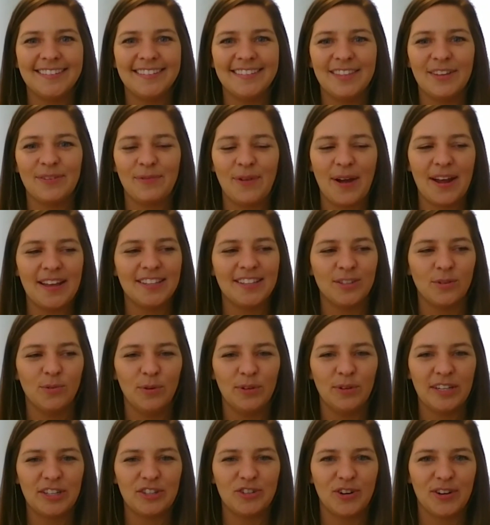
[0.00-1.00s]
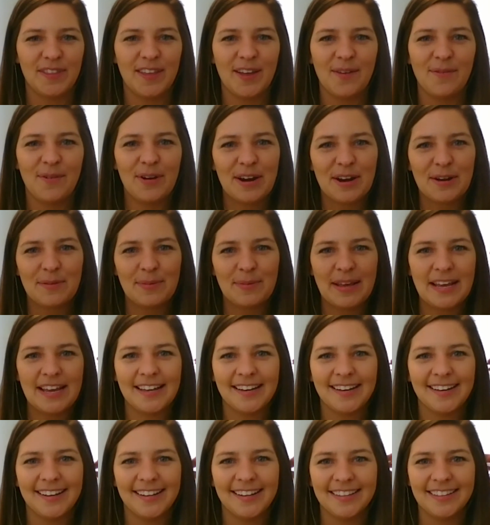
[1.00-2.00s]
the right school district they wanted to be
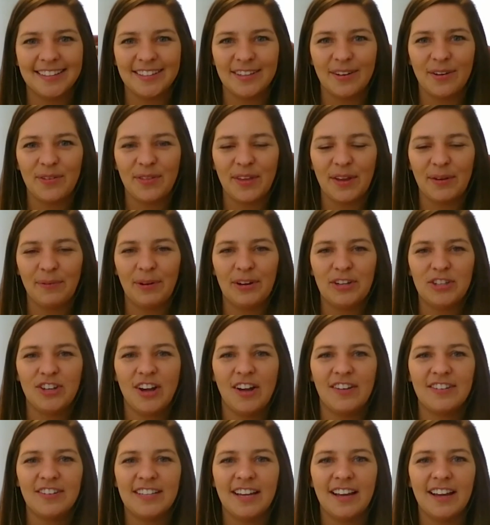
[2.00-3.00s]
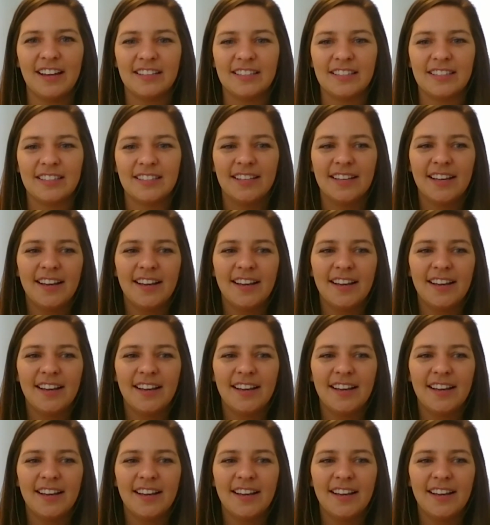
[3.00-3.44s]
in. And so they reached out to us.